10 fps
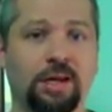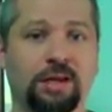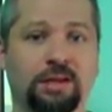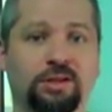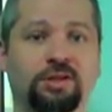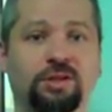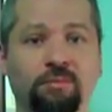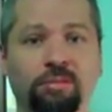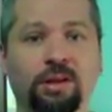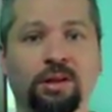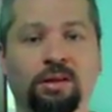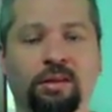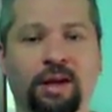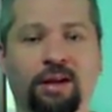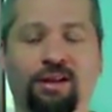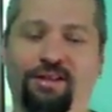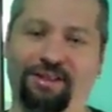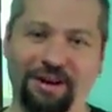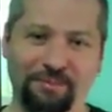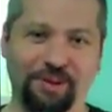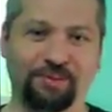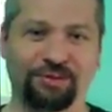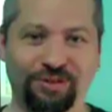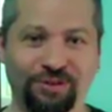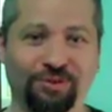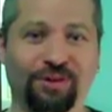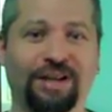is something that a lot of people do,